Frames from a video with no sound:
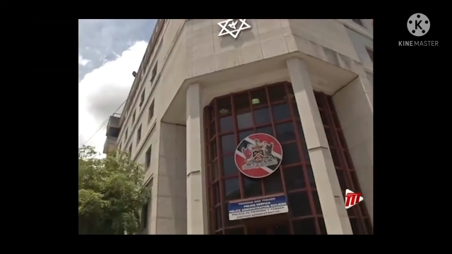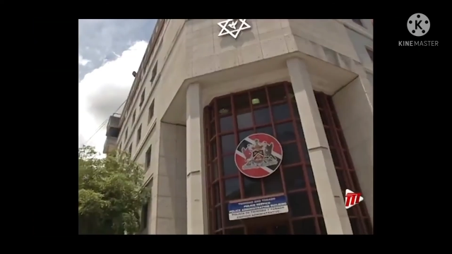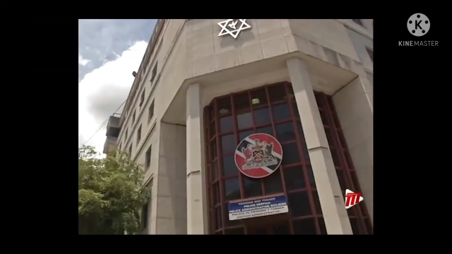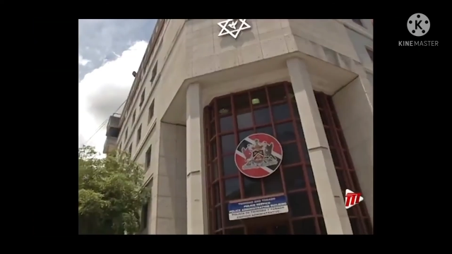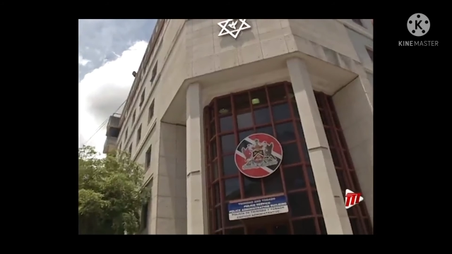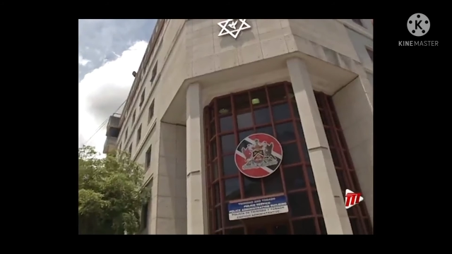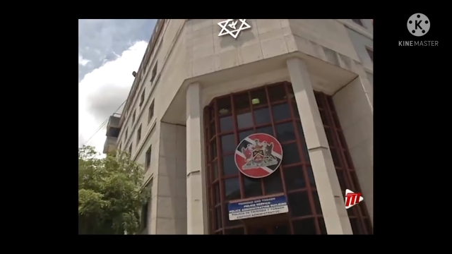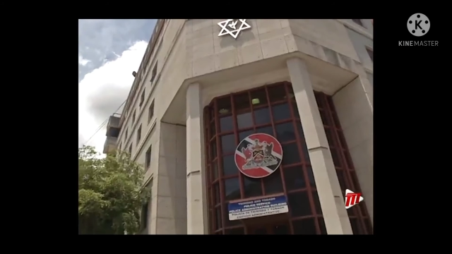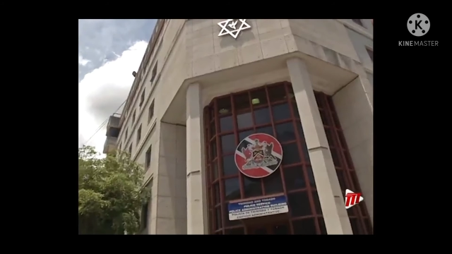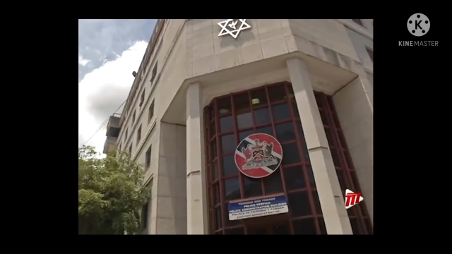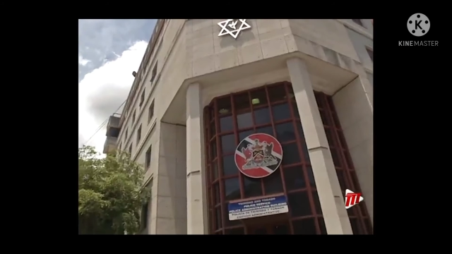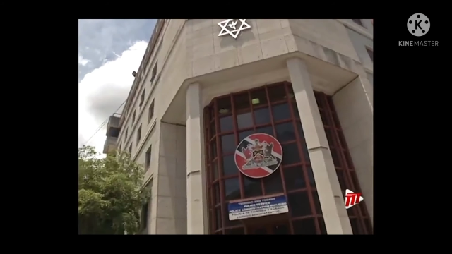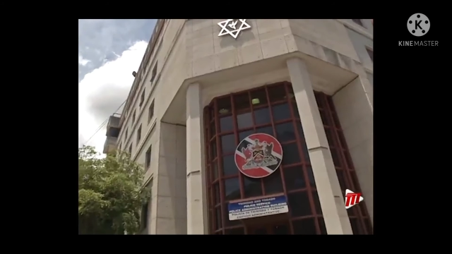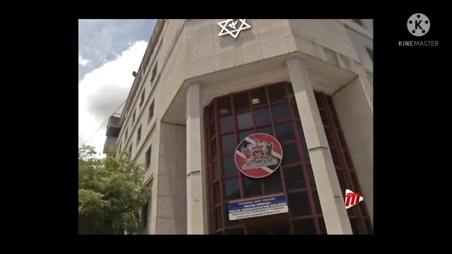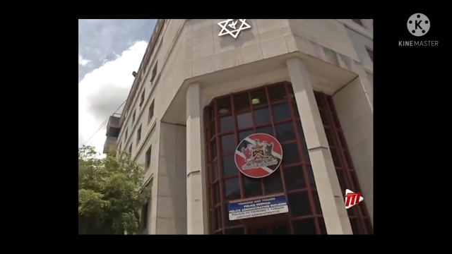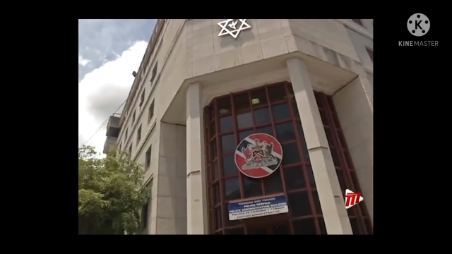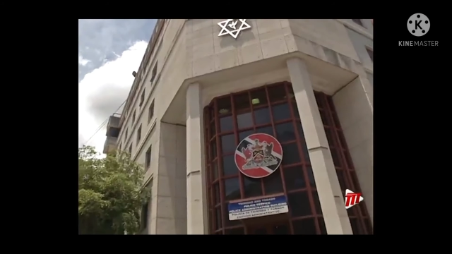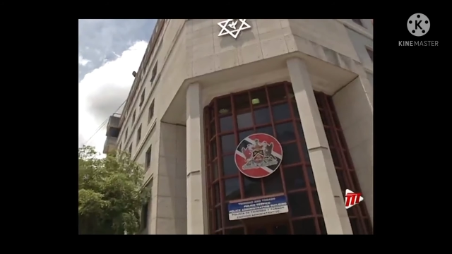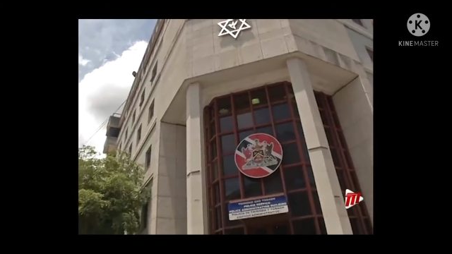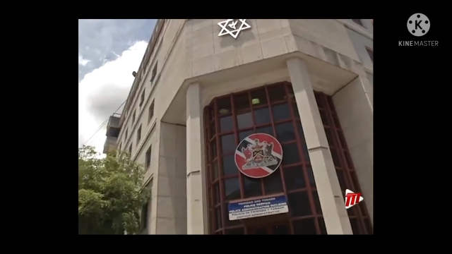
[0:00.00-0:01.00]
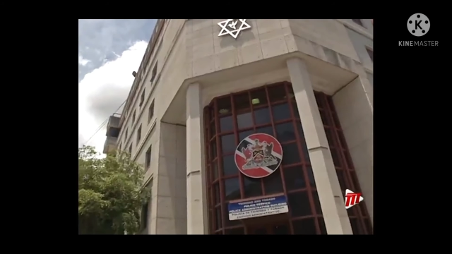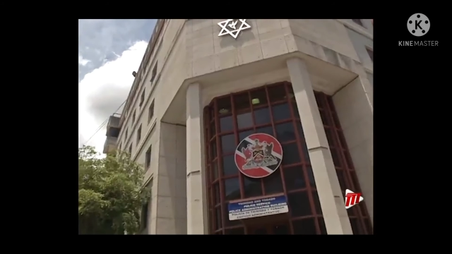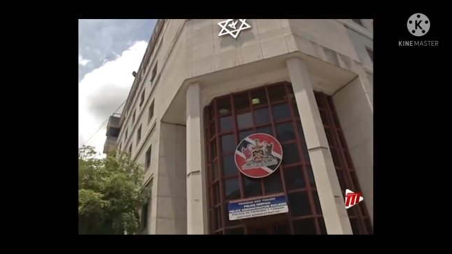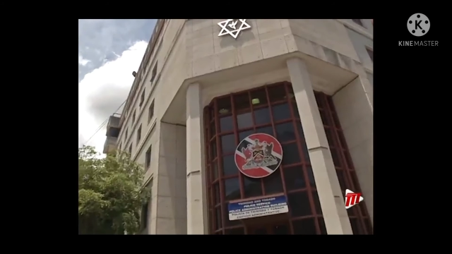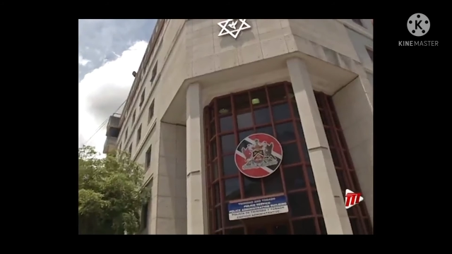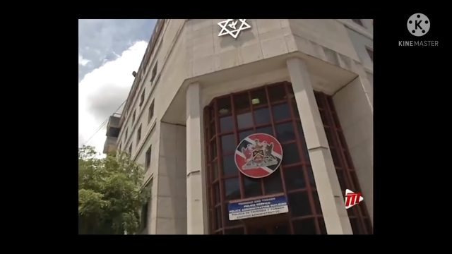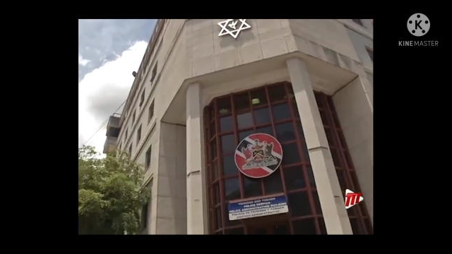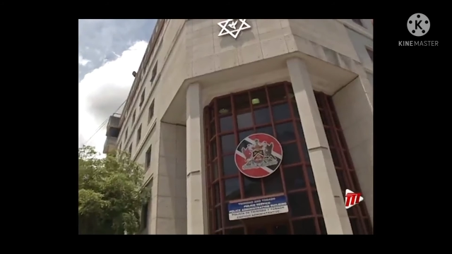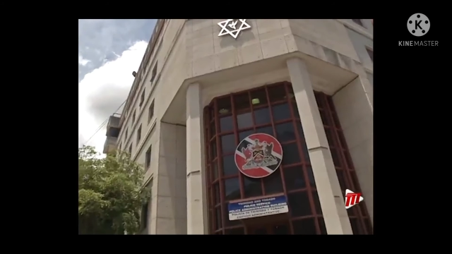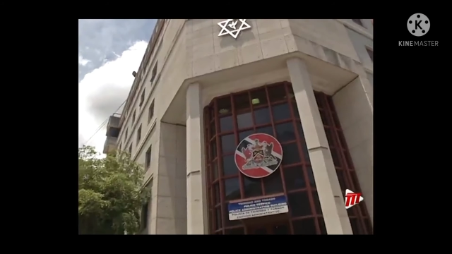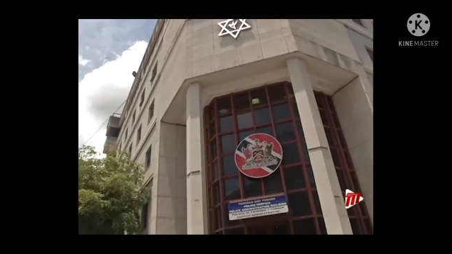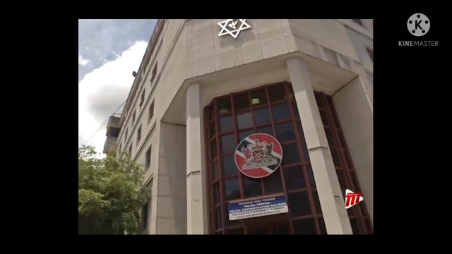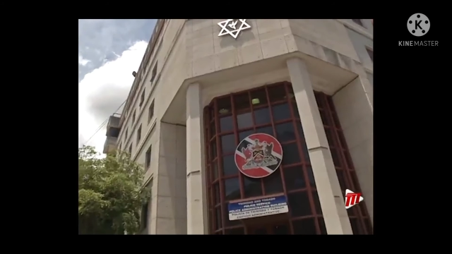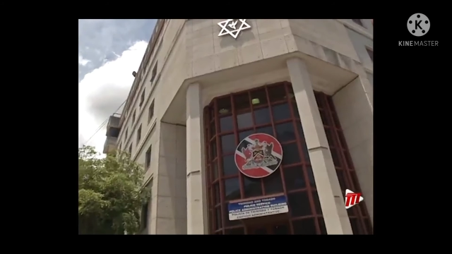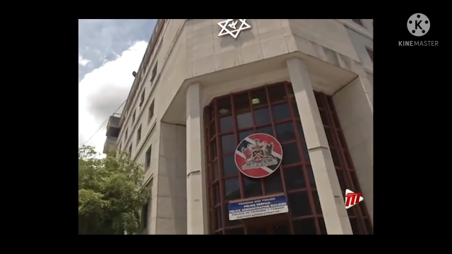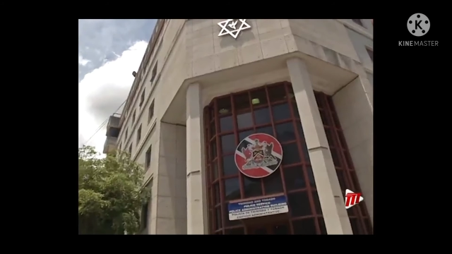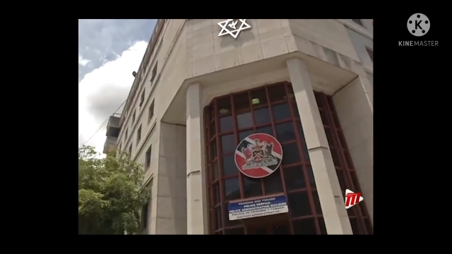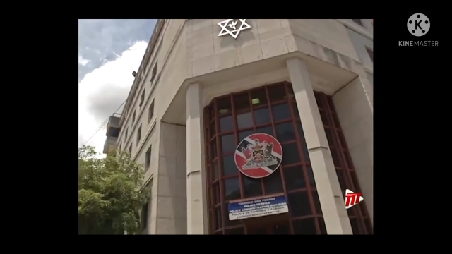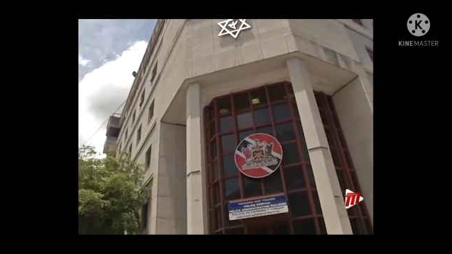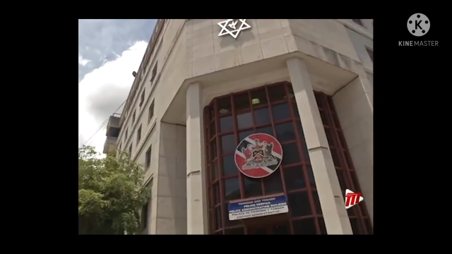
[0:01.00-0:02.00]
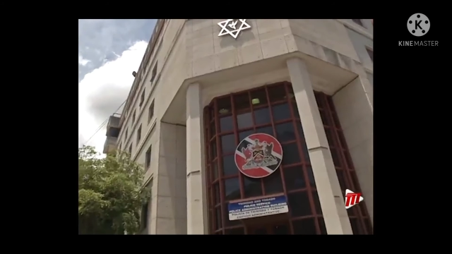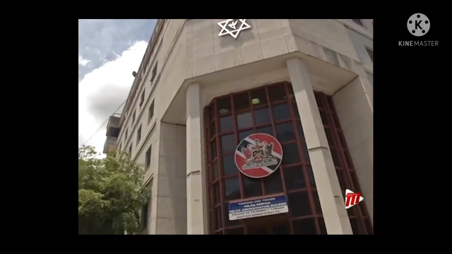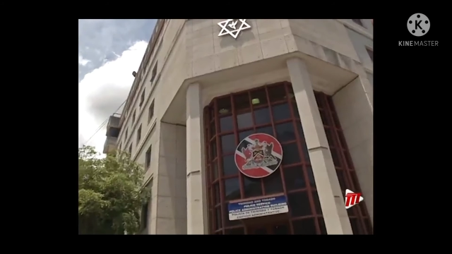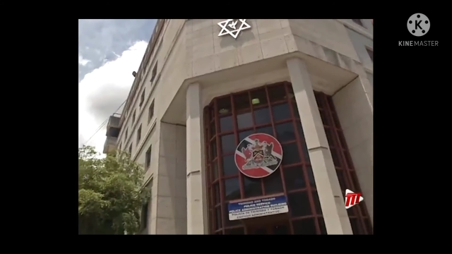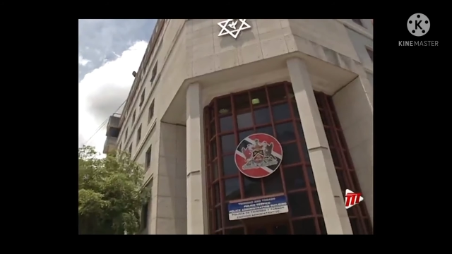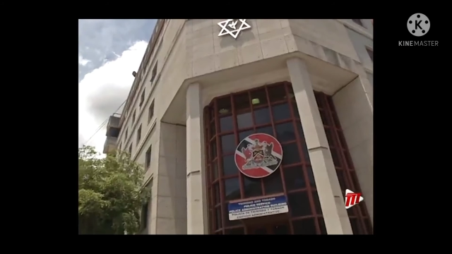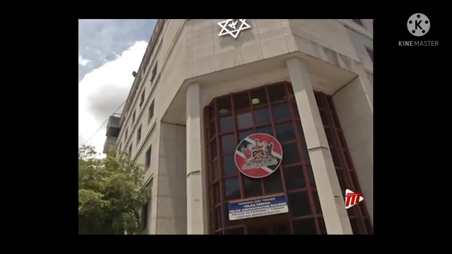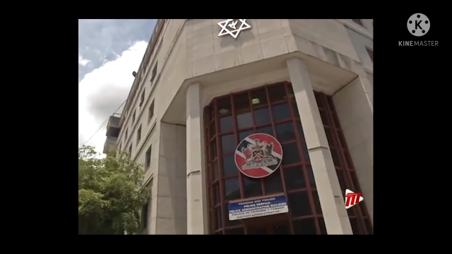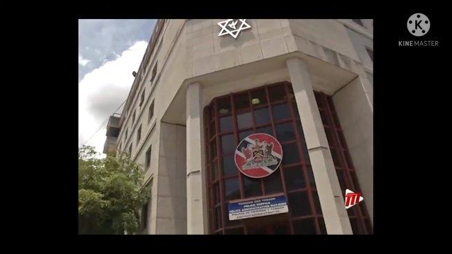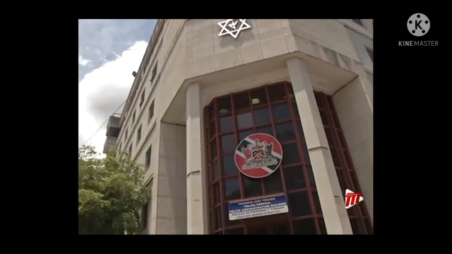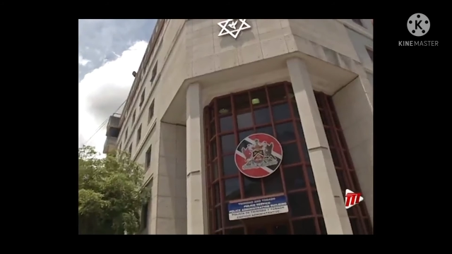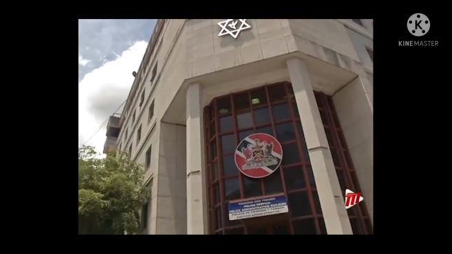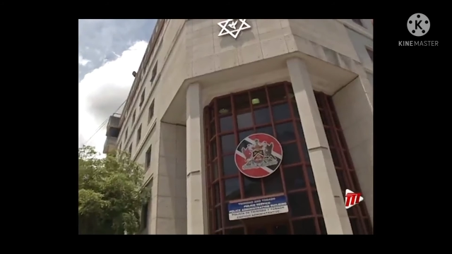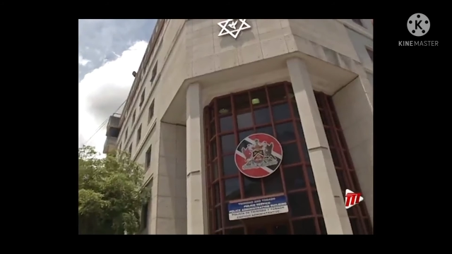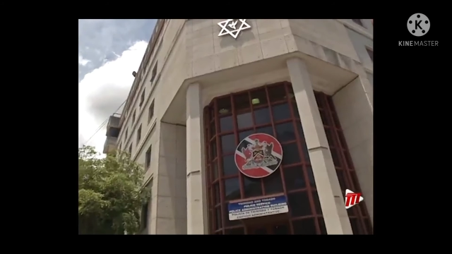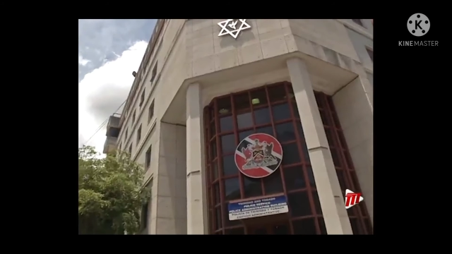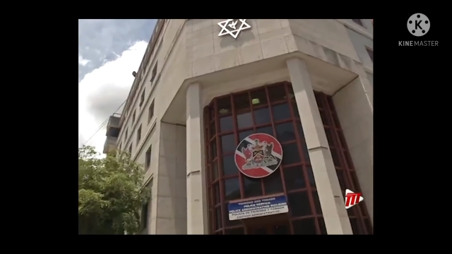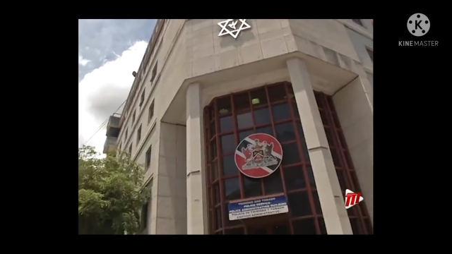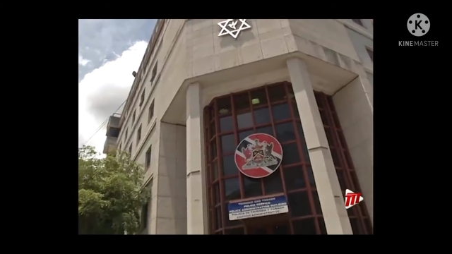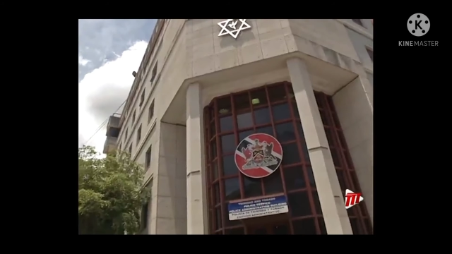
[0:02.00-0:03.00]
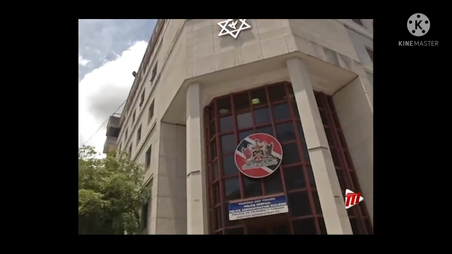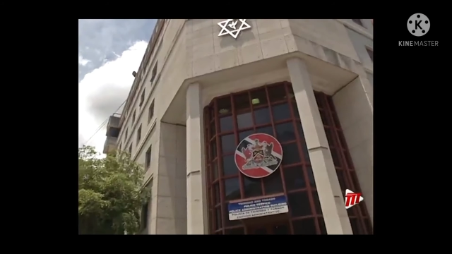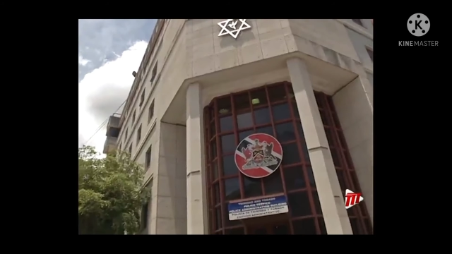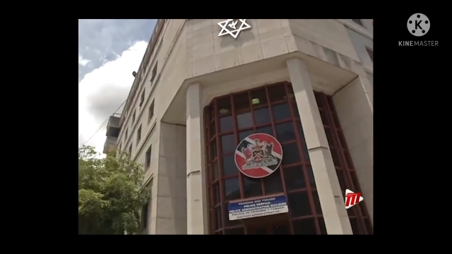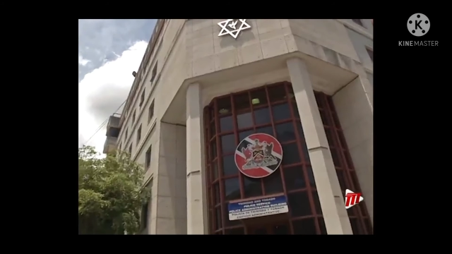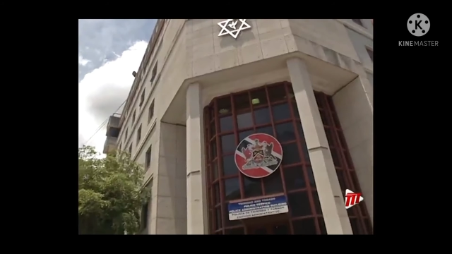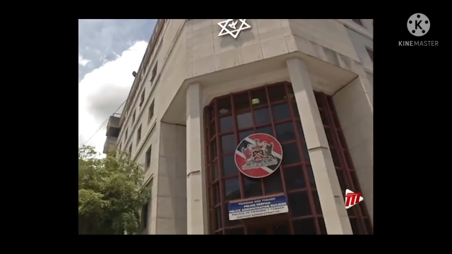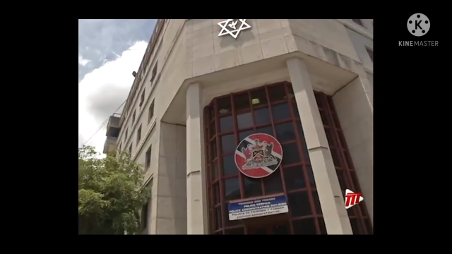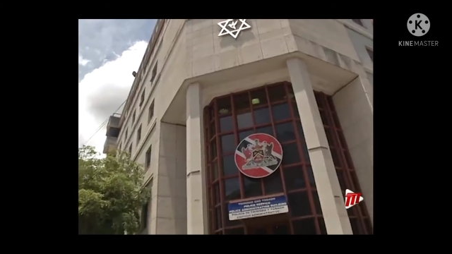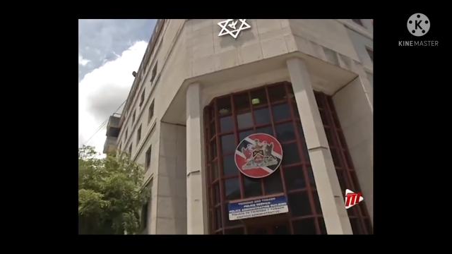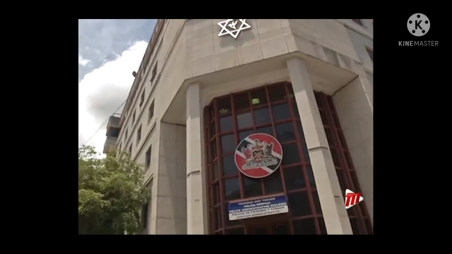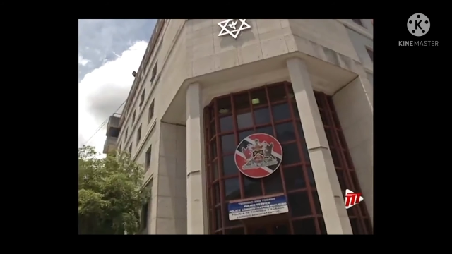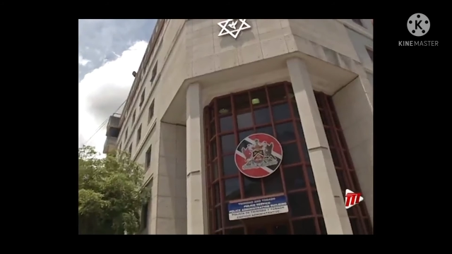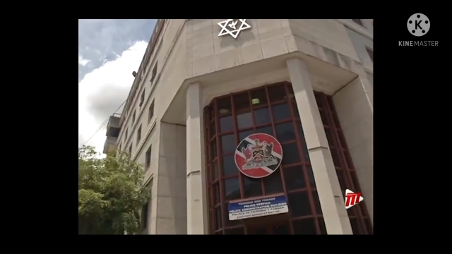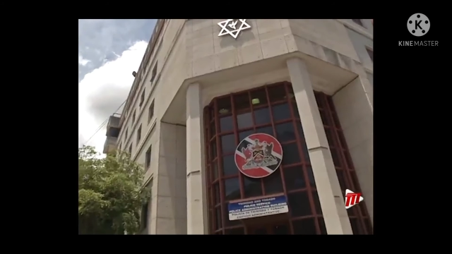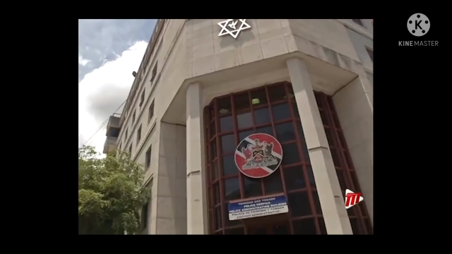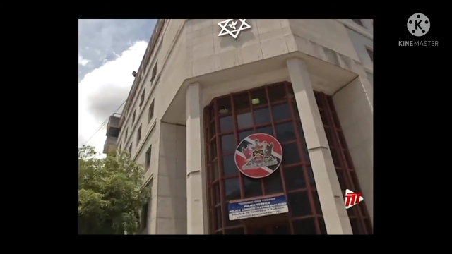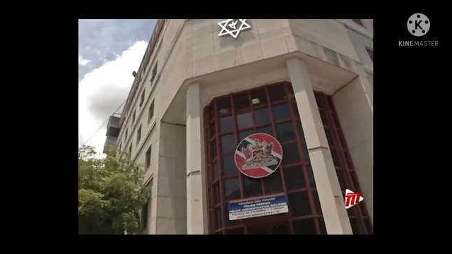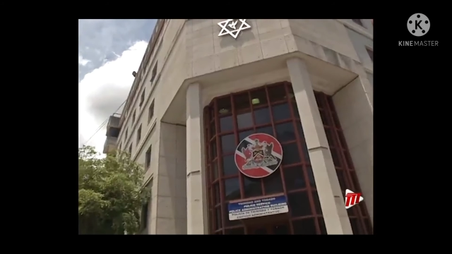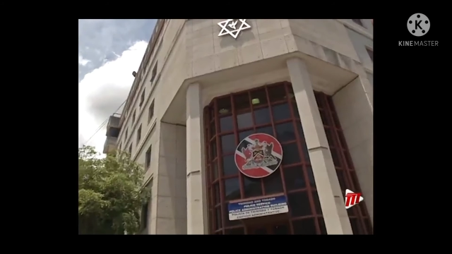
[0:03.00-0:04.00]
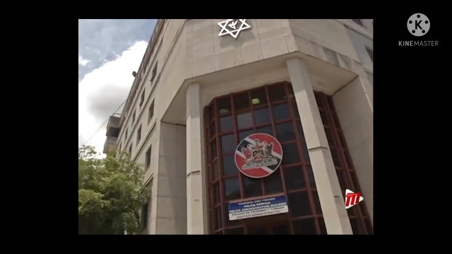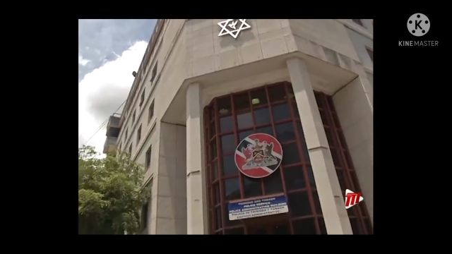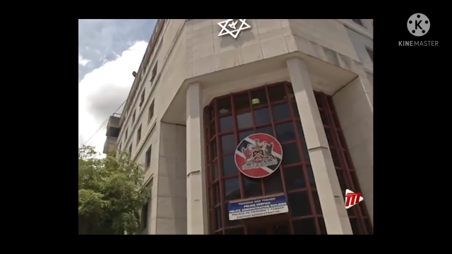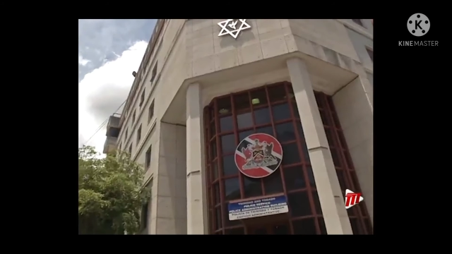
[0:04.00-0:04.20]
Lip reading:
Nobody's mouth can be seen.